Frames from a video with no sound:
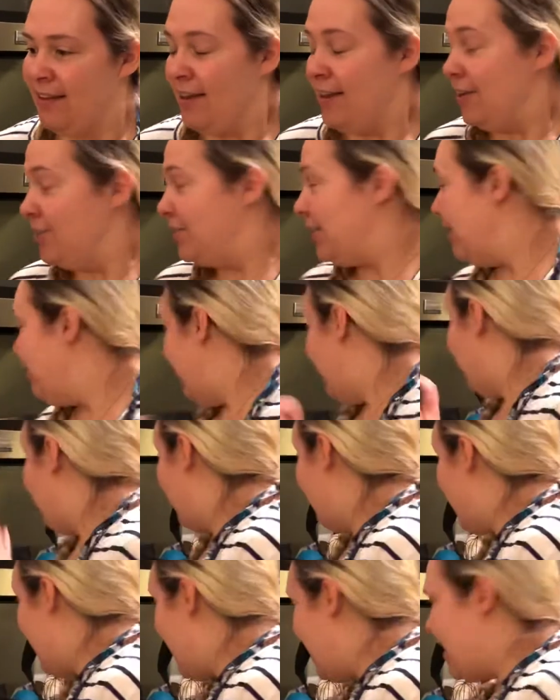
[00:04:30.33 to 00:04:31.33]
So anyway, you're
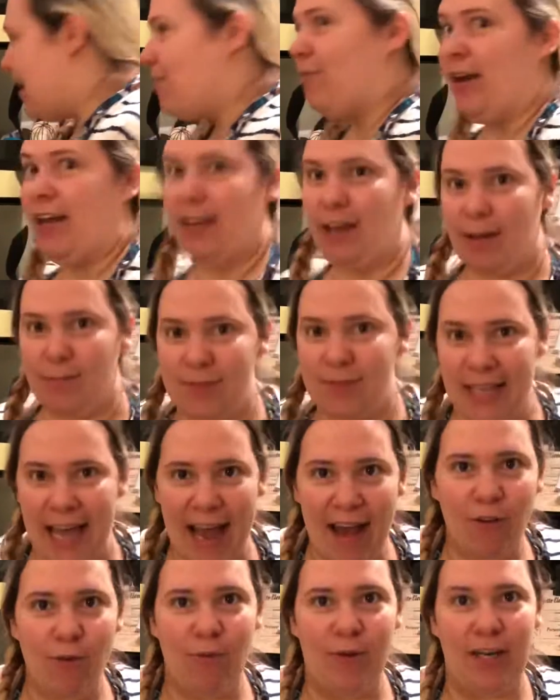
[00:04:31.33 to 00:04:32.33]
going to bake it when it comes
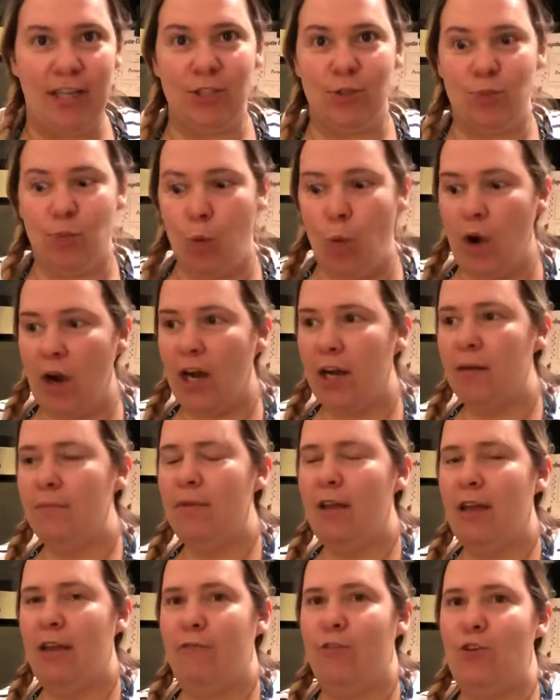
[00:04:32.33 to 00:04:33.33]
out, when it's
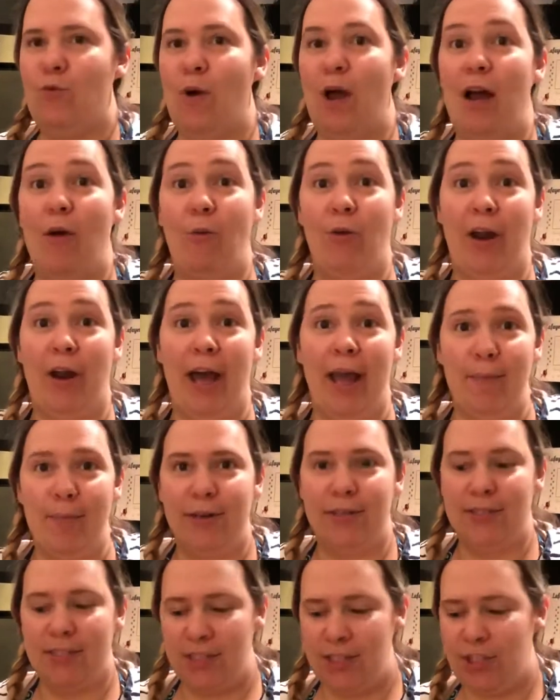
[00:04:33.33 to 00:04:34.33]
warm. If you want, what I
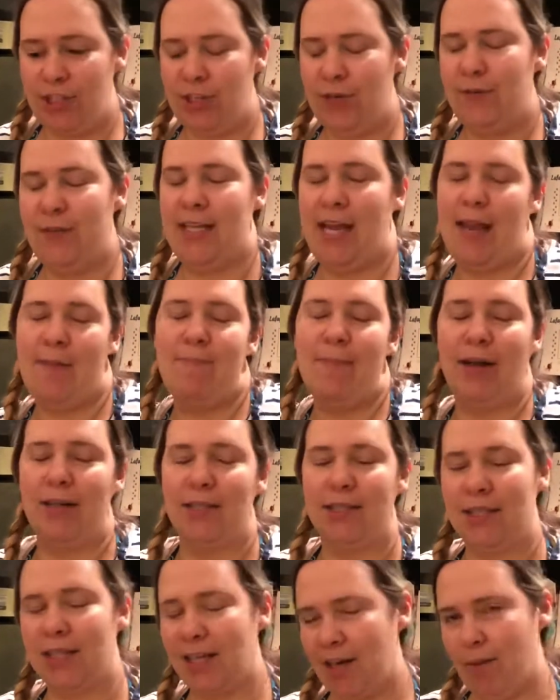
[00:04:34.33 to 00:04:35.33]
personally do is I
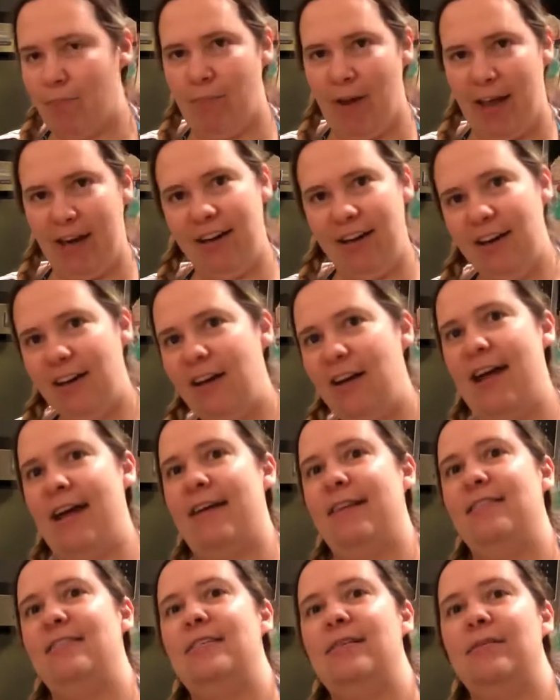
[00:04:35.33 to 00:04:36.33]
melt a little butter
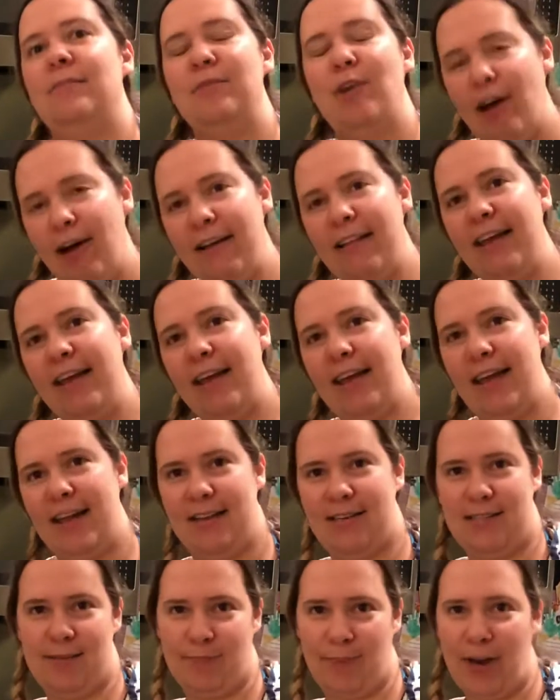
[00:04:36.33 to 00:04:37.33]
and some garlic
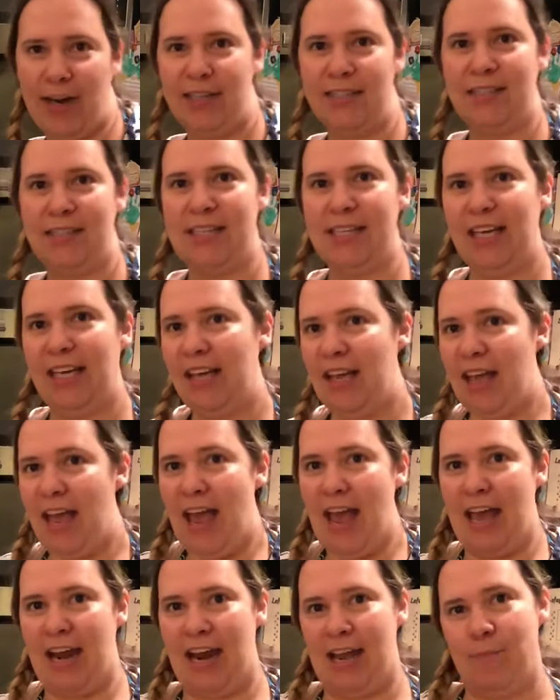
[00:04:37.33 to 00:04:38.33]
and some parsley,
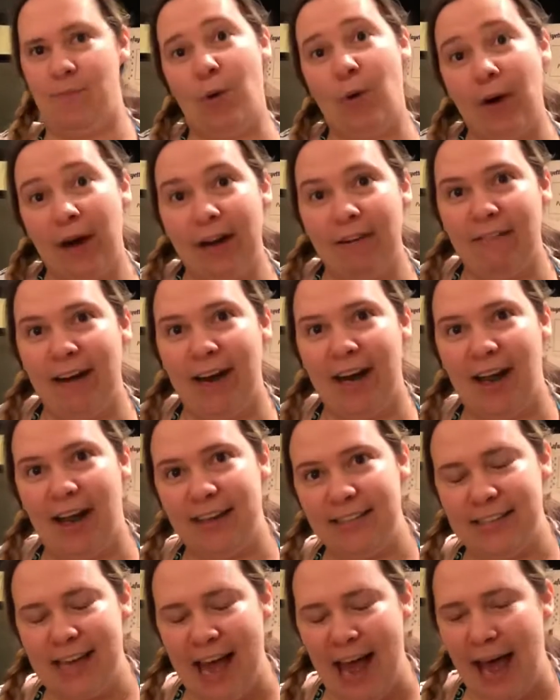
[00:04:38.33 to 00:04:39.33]
and I pour it right
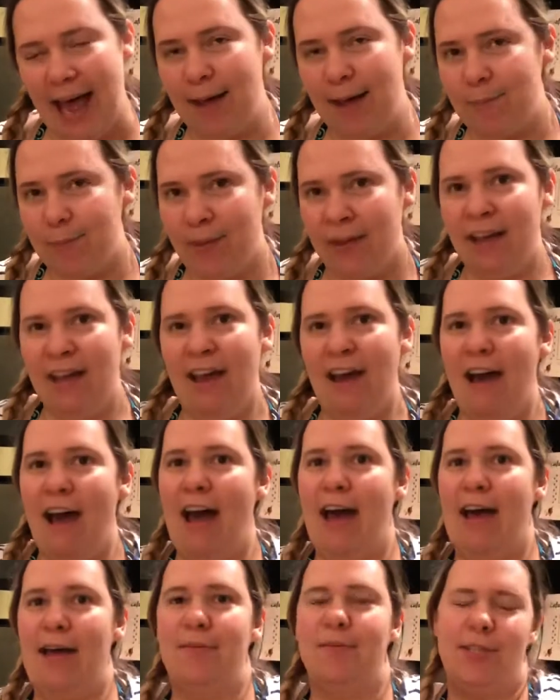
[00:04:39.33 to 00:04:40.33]
on top
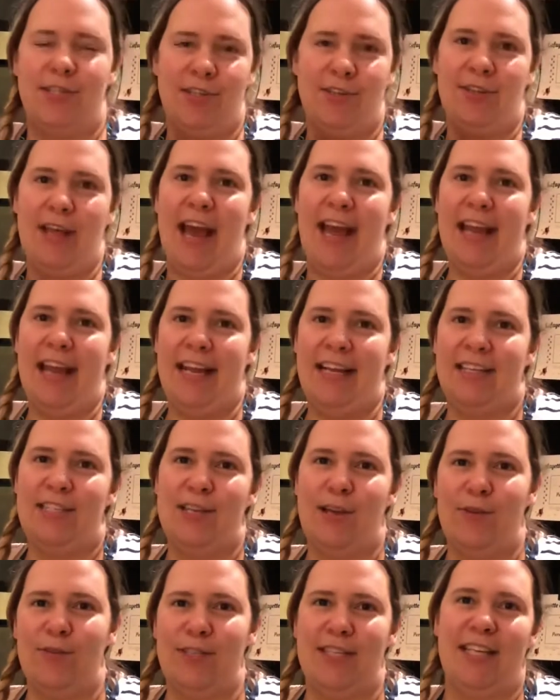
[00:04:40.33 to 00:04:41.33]
so that it
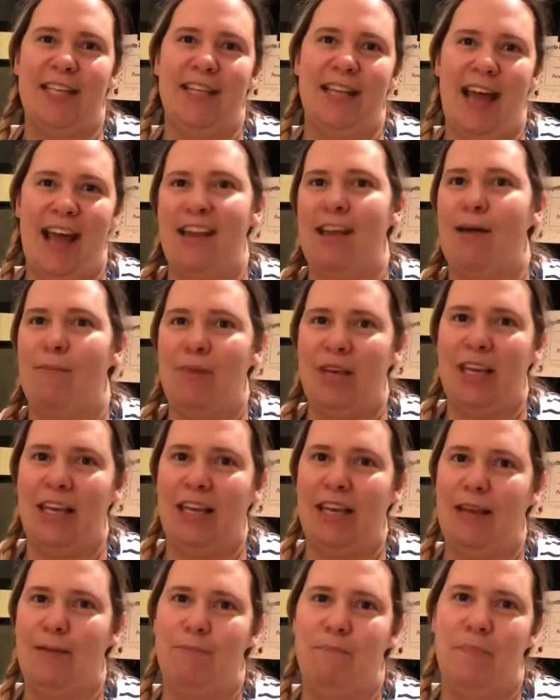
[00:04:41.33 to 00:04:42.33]
soaks in that yummy